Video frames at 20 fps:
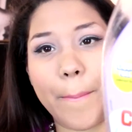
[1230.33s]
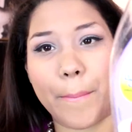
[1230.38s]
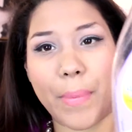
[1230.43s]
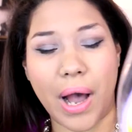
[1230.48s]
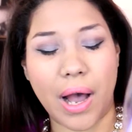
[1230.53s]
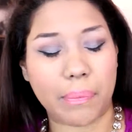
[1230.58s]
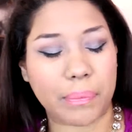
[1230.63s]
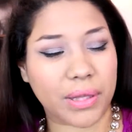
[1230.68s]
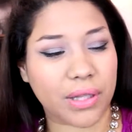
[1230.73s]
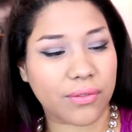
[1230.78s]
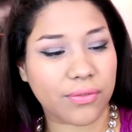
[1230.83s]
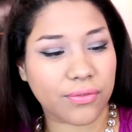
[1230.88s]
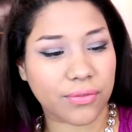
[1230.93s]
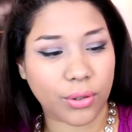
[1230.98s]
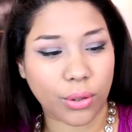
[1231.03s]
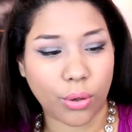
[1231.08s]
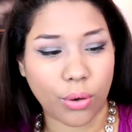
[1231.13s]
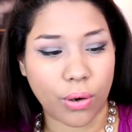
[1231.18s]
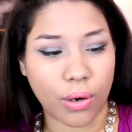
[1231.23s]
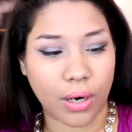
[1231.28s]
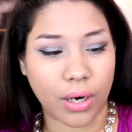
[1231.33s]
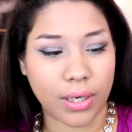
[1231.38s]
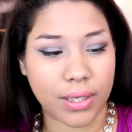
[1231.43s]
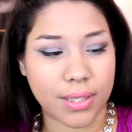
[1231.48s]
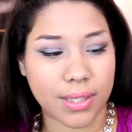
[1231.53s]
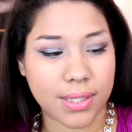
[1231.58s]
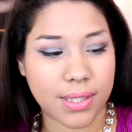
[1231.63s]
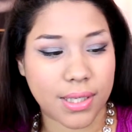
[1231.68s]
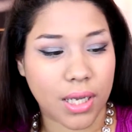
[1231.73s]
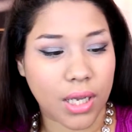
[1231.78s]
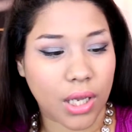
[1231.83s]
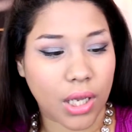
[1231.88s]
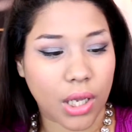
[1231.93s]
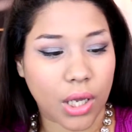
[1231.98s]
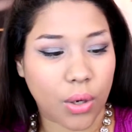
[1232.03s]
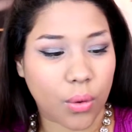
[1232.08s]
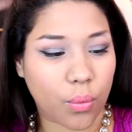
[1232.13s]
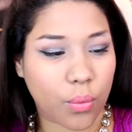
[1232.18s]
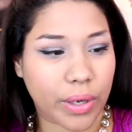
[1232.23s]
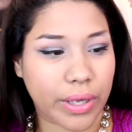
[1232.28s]
mop the floors.
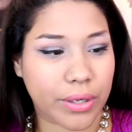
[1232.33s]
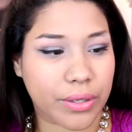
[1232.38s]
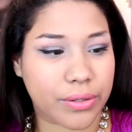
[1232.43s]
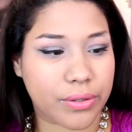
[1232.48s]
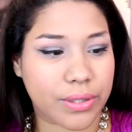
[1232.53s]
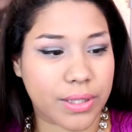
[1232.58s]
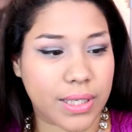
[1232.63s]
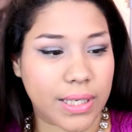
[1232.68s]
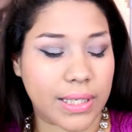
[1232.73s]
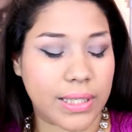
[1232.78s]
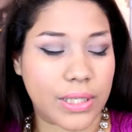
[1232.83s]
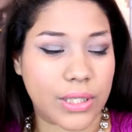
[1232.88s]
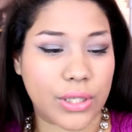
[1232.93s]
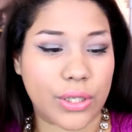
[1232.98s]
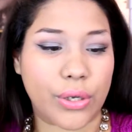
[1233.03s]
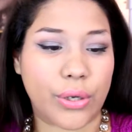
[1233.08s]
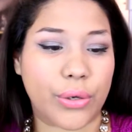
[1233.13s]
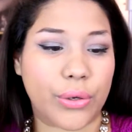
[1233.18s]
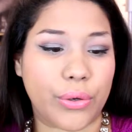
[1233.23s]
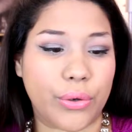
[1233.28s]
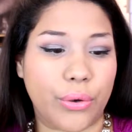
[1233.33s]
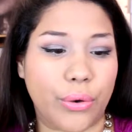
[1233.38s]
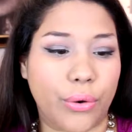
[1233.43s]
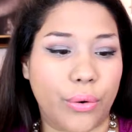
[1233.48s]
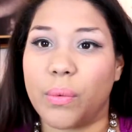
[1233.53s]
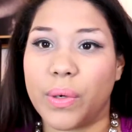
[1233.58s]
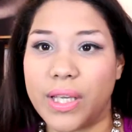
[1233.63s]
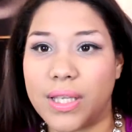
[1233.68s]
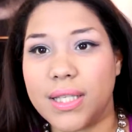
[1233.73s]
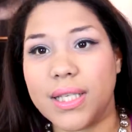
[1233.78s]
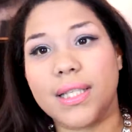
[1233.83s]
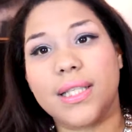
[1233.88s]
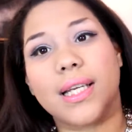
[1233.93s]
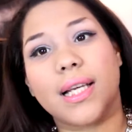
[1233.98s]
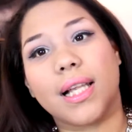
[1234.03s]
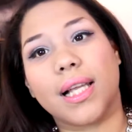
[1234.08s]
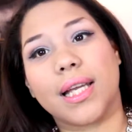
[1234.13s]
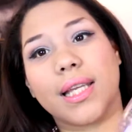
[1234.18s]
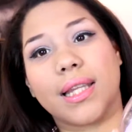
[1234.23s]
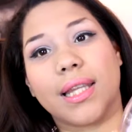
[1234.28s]
We use it to
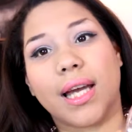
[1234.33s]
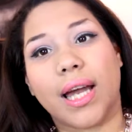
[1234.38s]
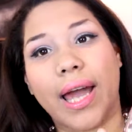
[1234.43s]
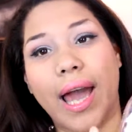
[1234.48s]
clean the